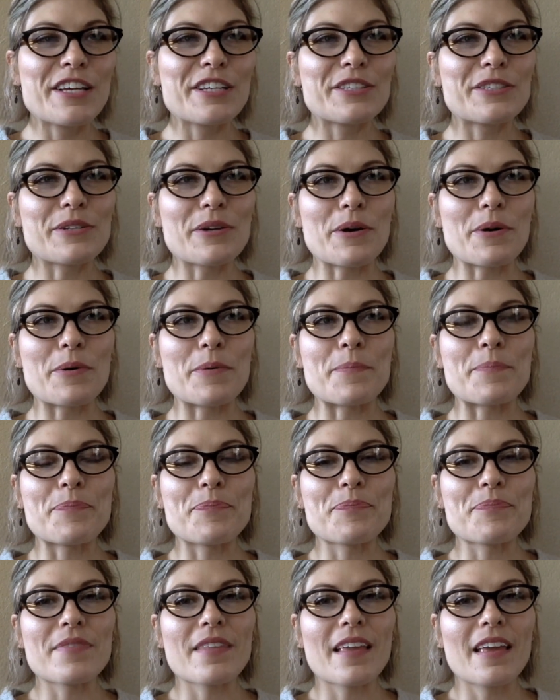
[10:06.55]
So,
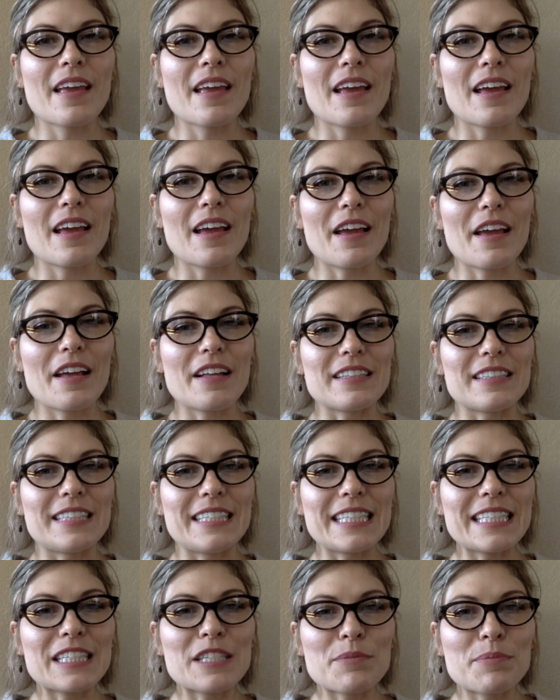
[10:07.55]

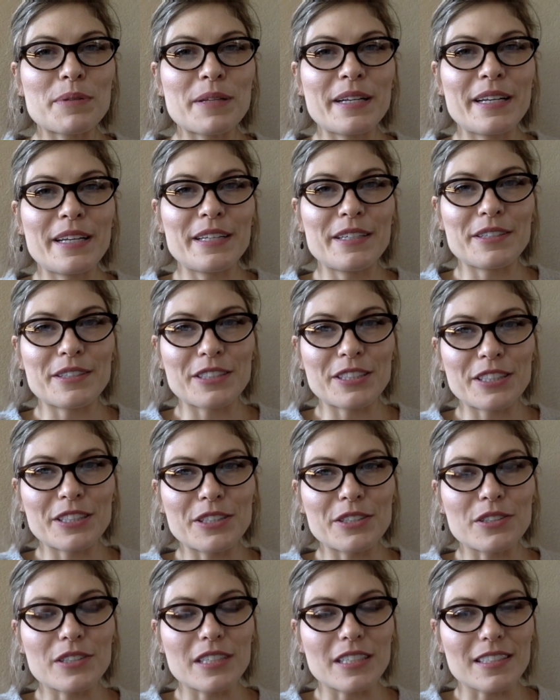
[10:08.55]
disciplining your
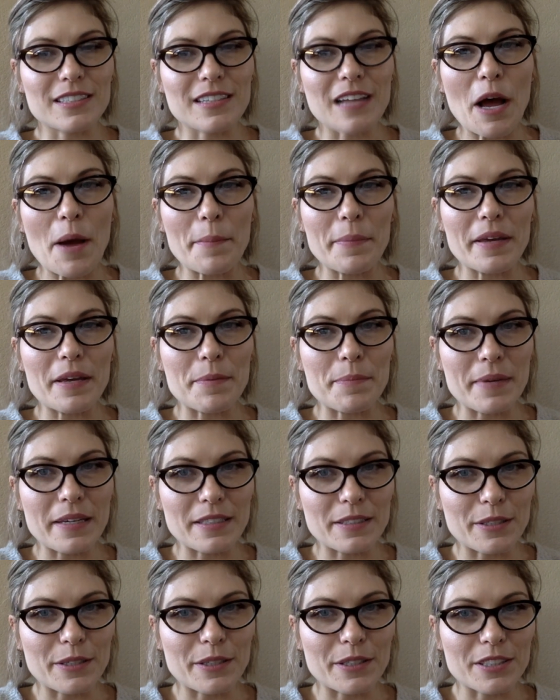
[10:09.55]
children is not being
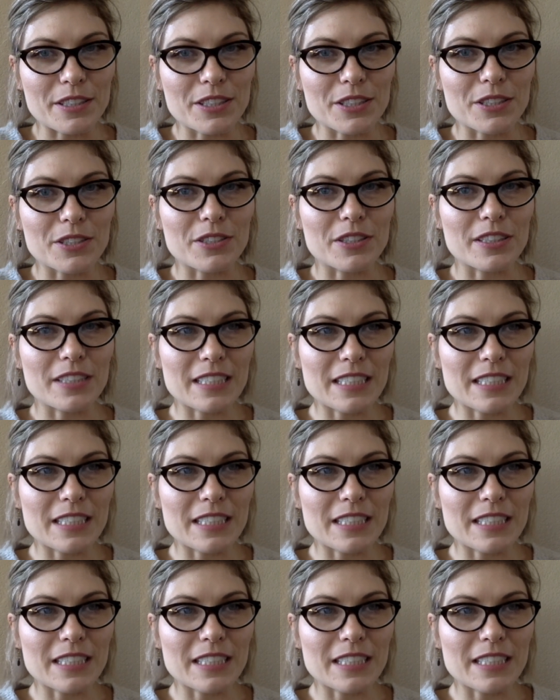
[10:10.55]
mean to your children.